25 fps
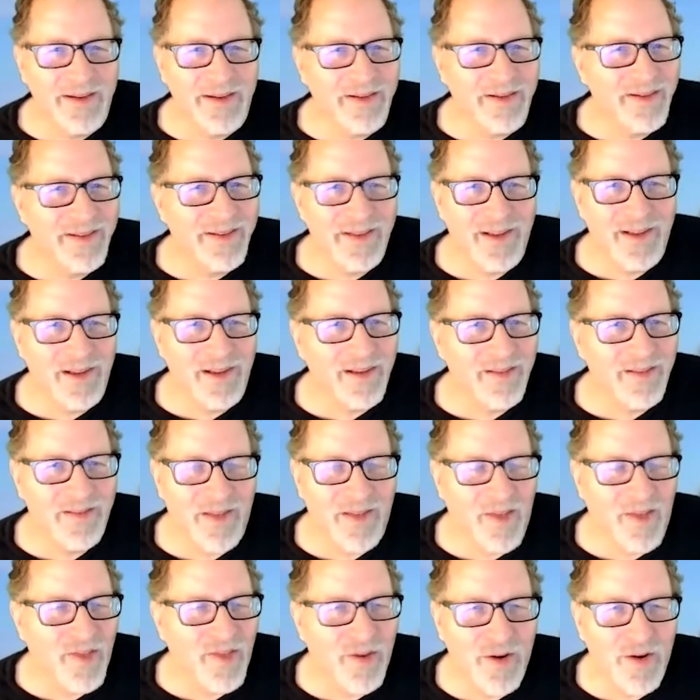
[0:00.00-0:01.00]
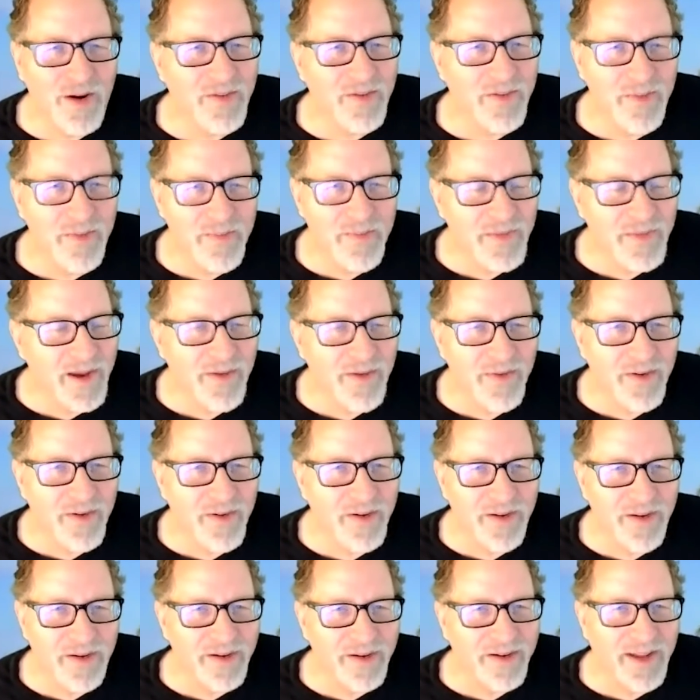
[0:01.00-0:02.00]
Uh, a third of them
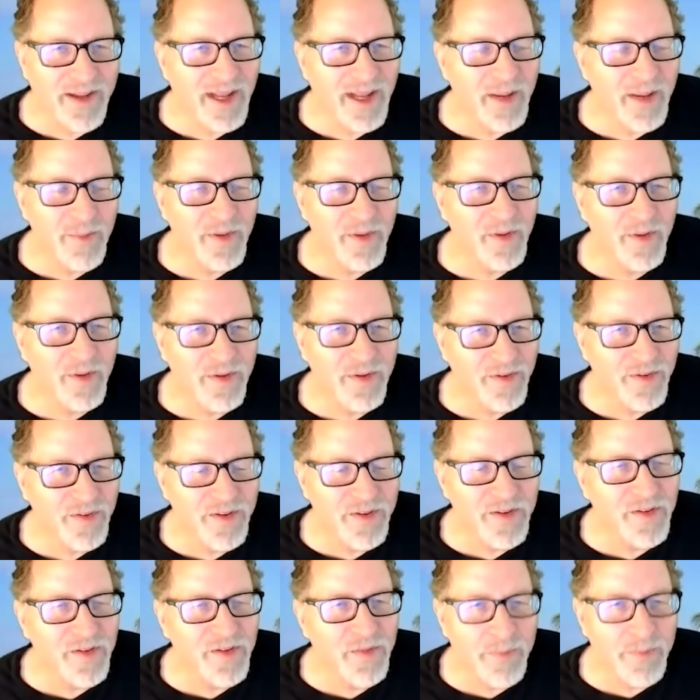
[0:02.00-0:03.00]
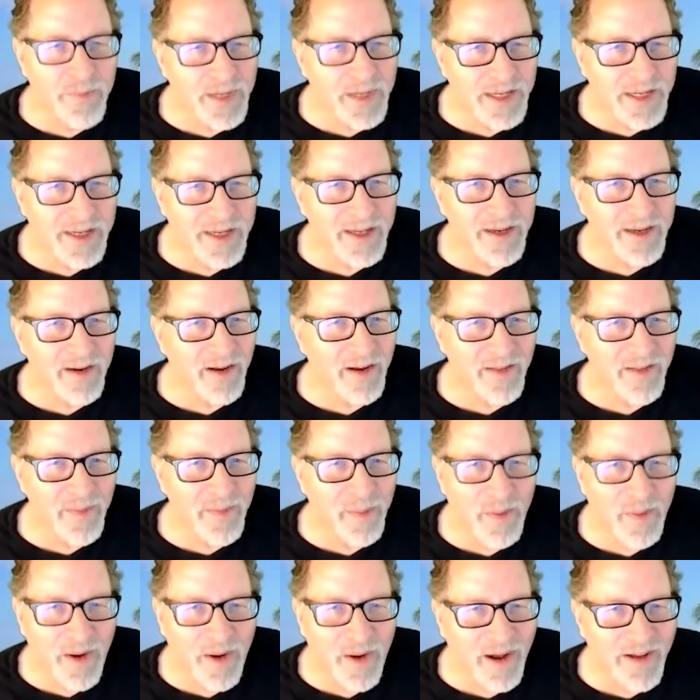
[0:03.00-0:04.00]
never came to a single meeting on the
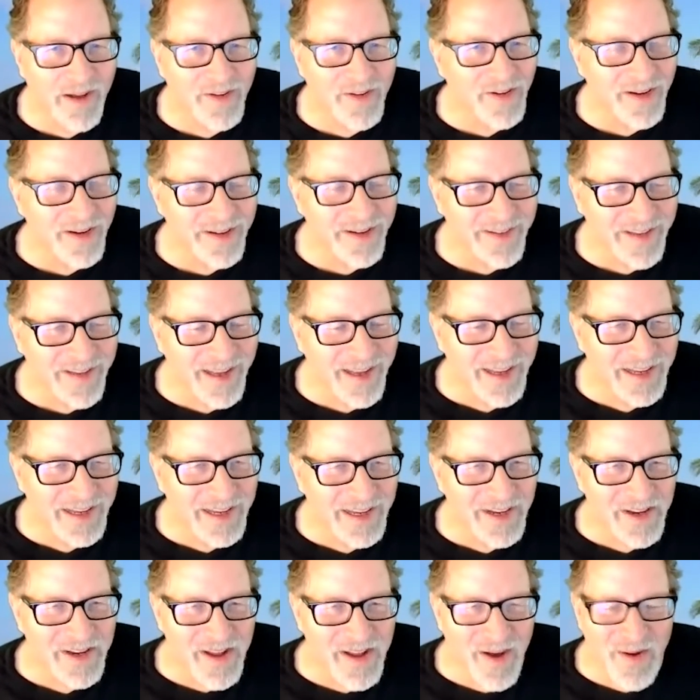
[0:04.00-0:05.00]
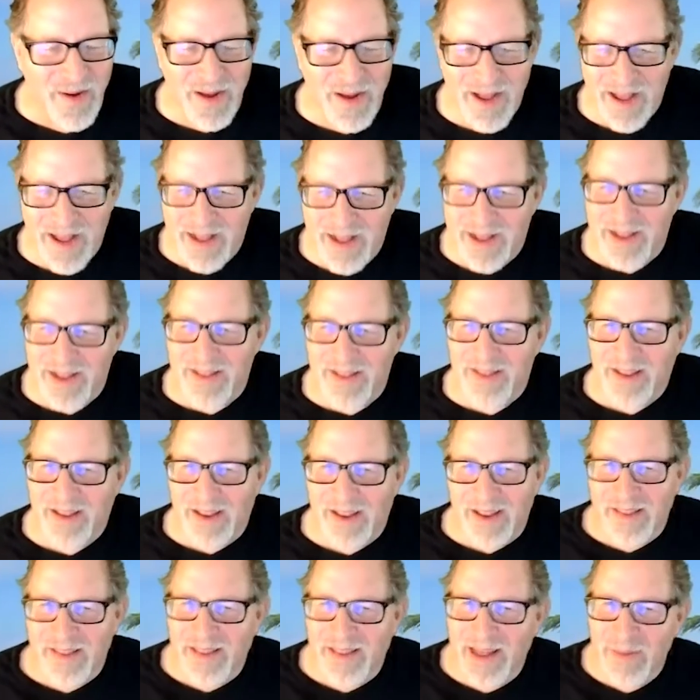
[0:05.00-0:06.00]
project, you know, and,
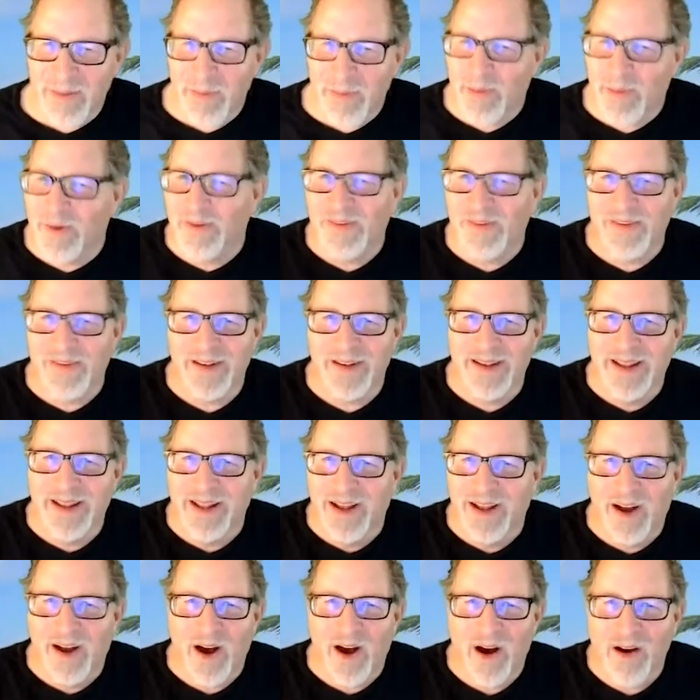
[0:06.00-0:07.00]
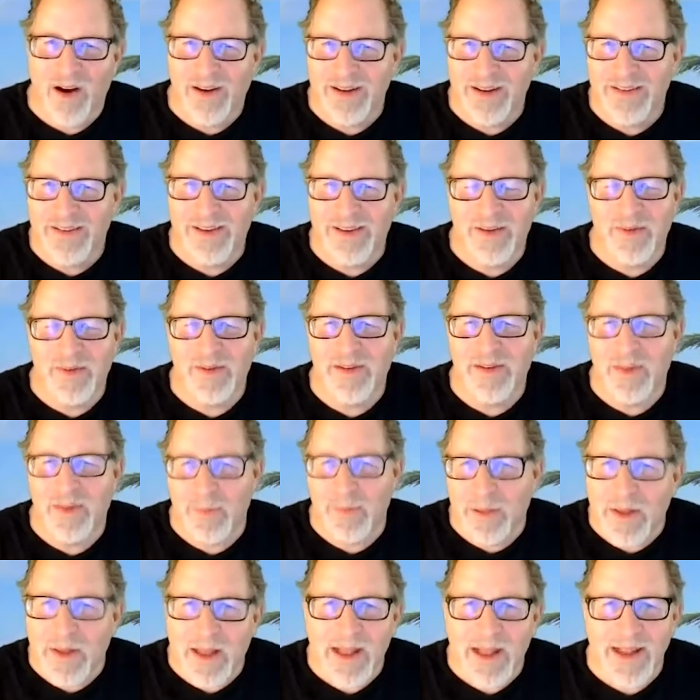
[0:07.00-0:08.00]
and that person, all he did was
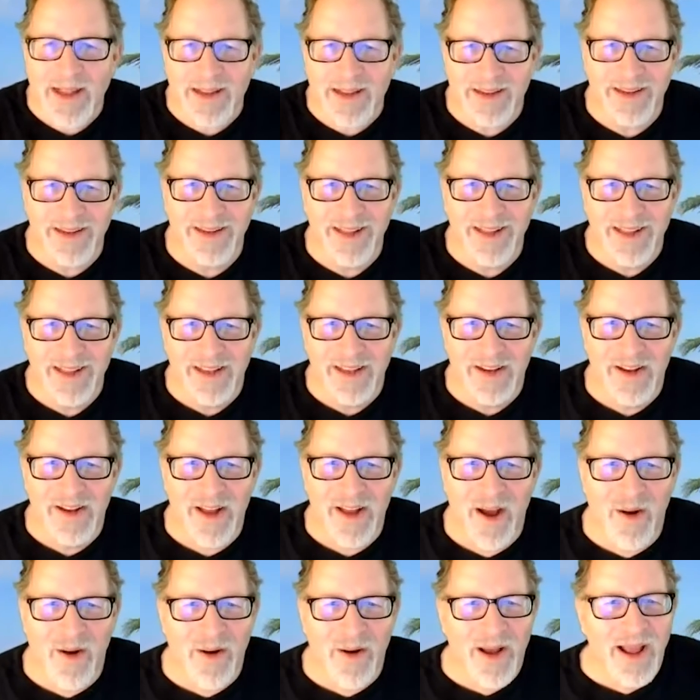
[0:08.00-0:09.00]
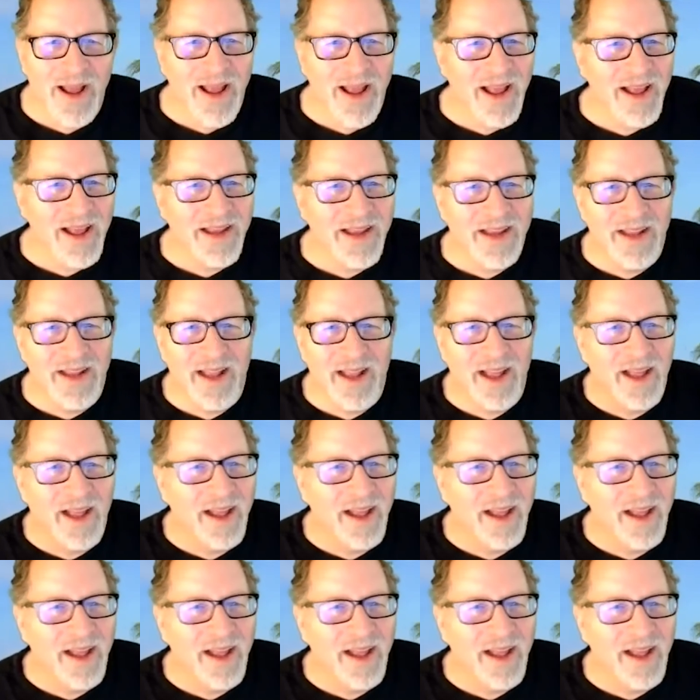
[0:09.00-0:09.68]
complain, you know, and he,